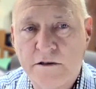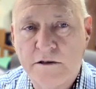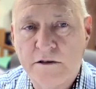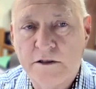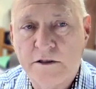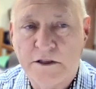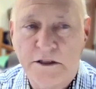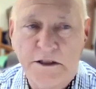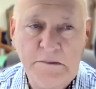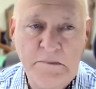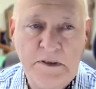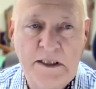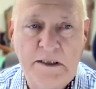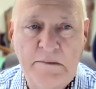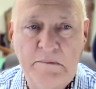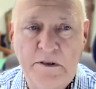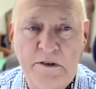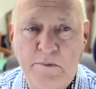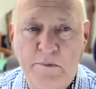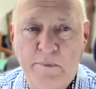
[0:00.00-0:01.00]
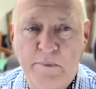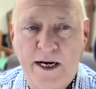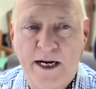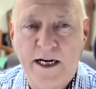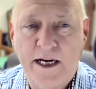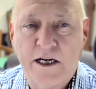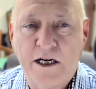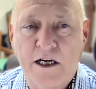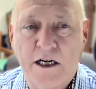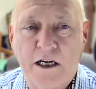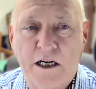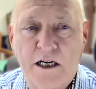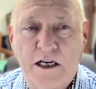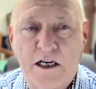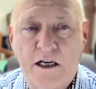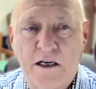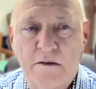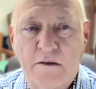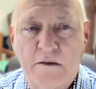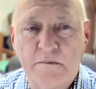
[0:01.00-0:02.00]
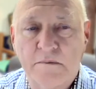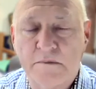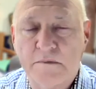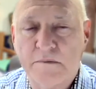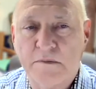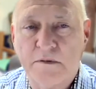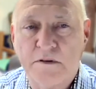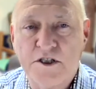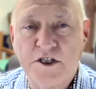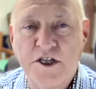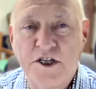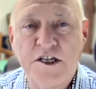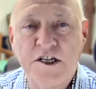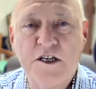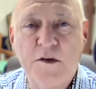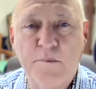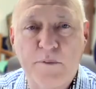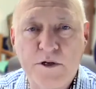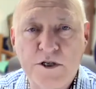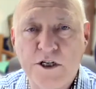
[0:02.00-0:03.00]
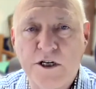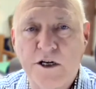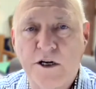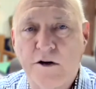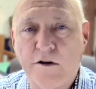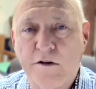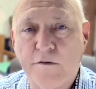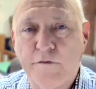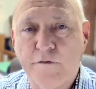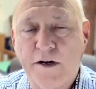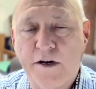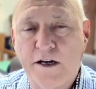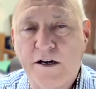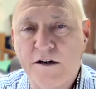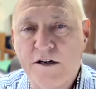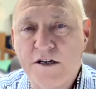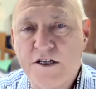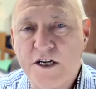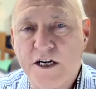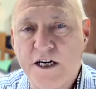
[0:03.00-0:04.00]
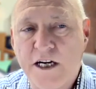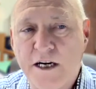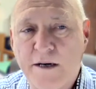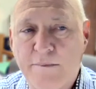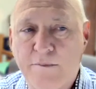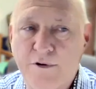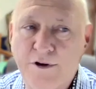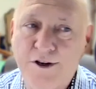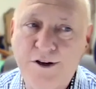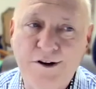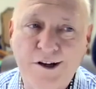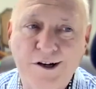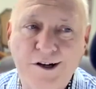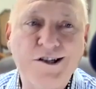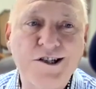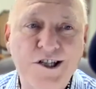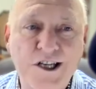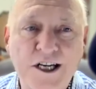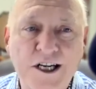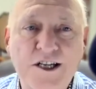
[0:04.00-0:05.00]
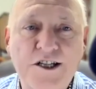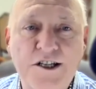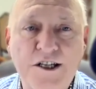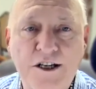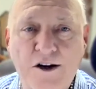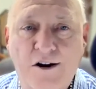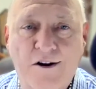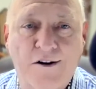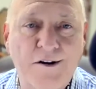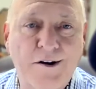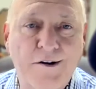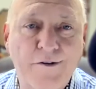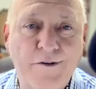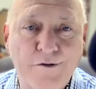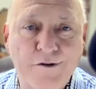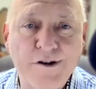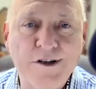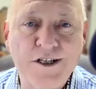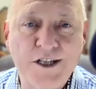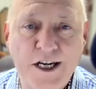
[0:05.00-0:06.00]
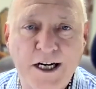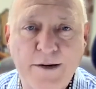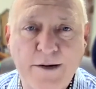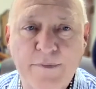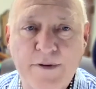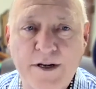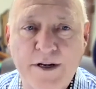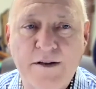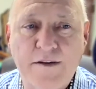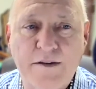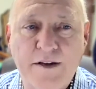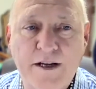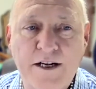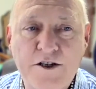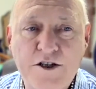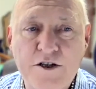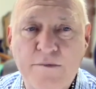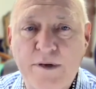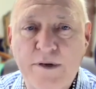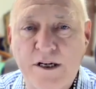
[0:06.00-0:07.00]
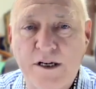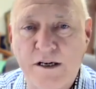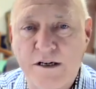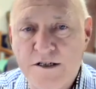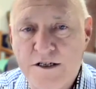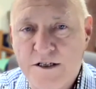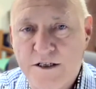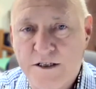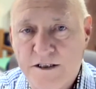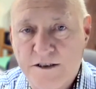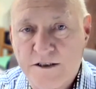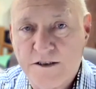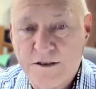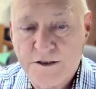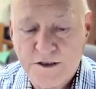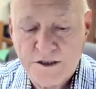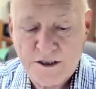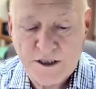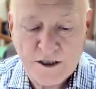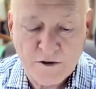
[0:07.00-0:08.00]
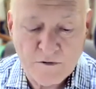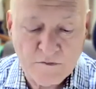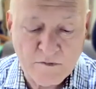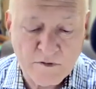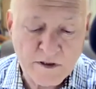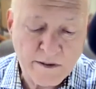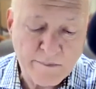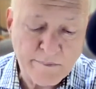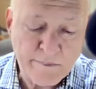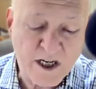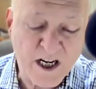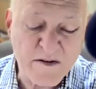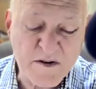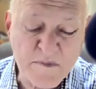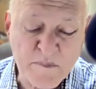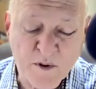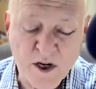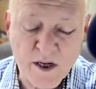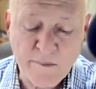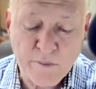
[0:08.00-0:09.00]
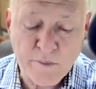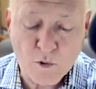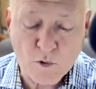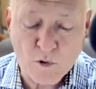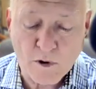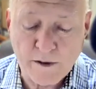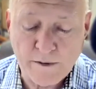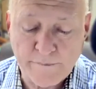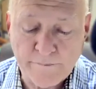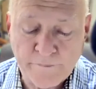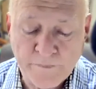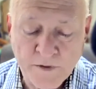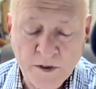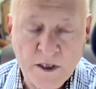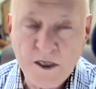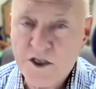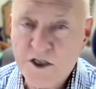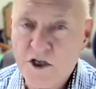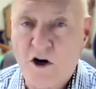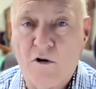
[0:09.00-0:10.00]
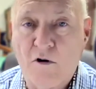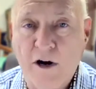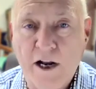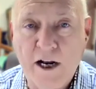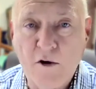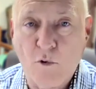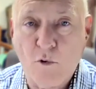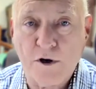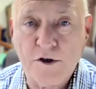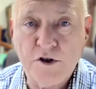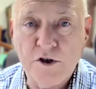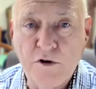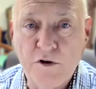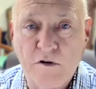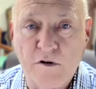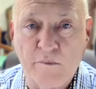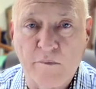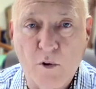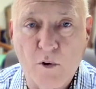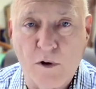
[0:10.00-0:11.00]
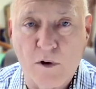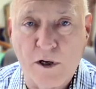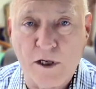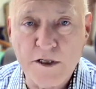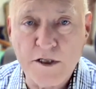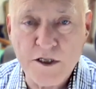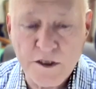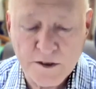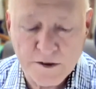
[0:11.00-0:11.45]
You make 60% on the final exam, well, you get a 60 on another exam that you missed. So it becomes pretty important. It's already worth 200 points.